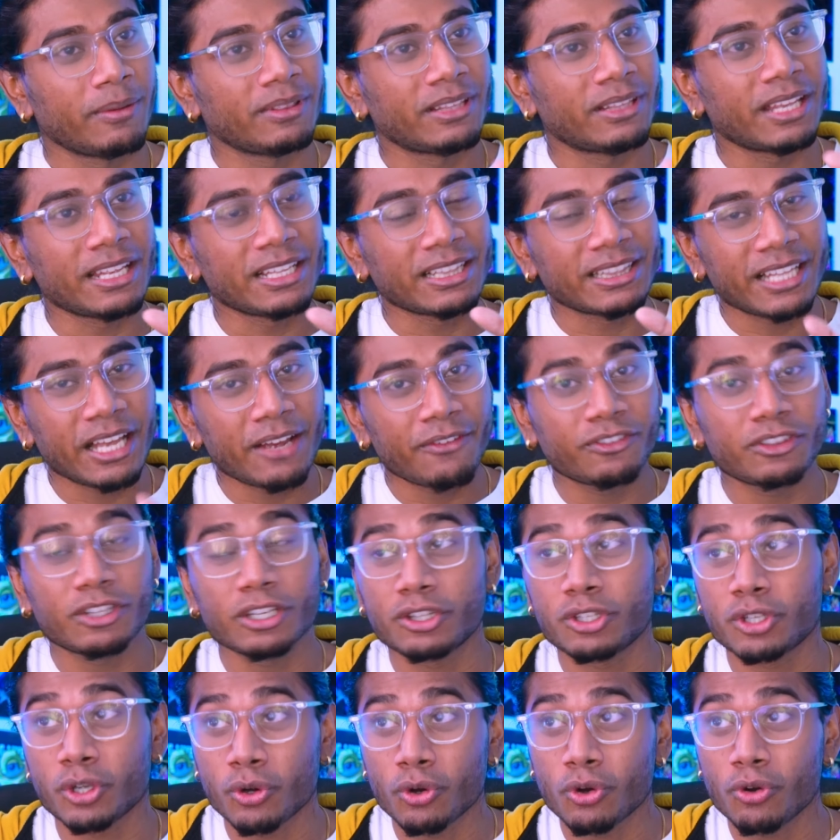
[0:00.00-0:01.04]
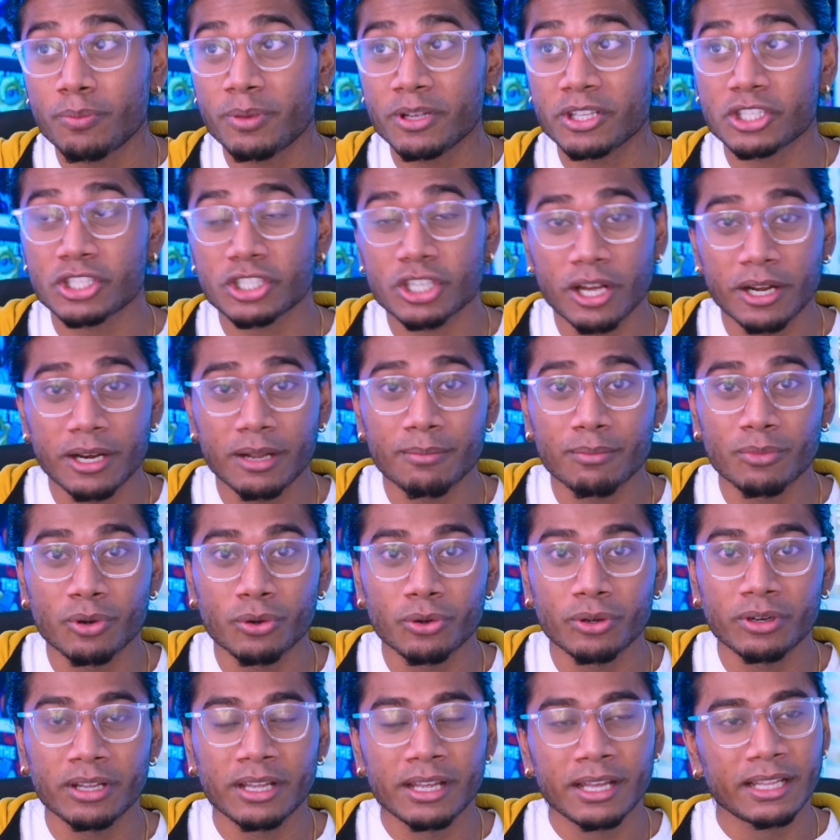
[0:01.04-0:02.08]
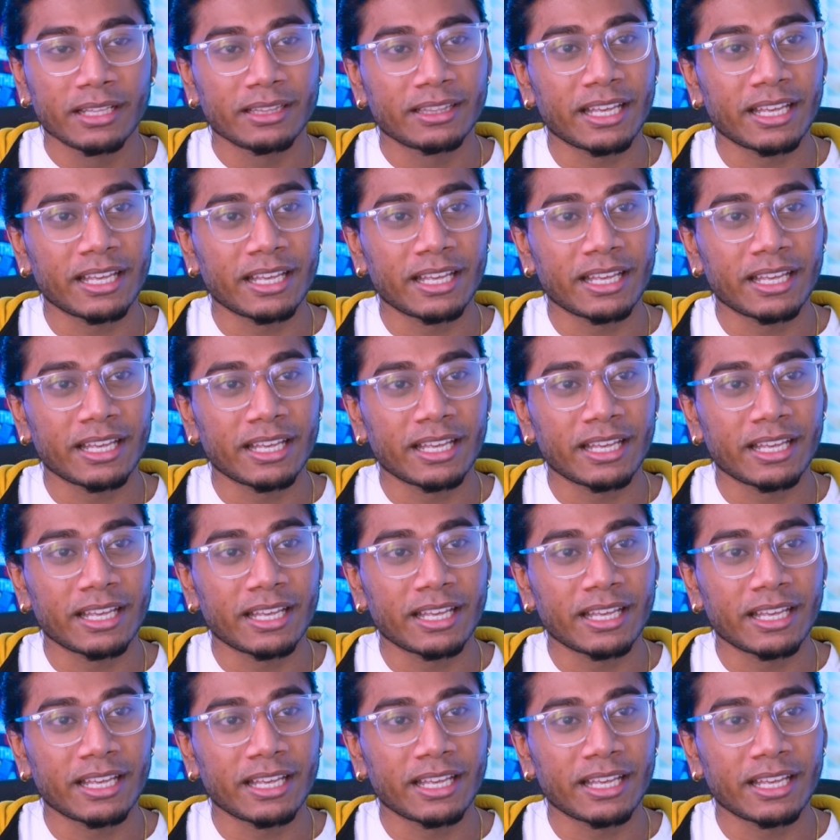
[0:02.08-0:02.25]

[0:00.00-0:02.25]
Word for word: They left the tube in Sun and Moon.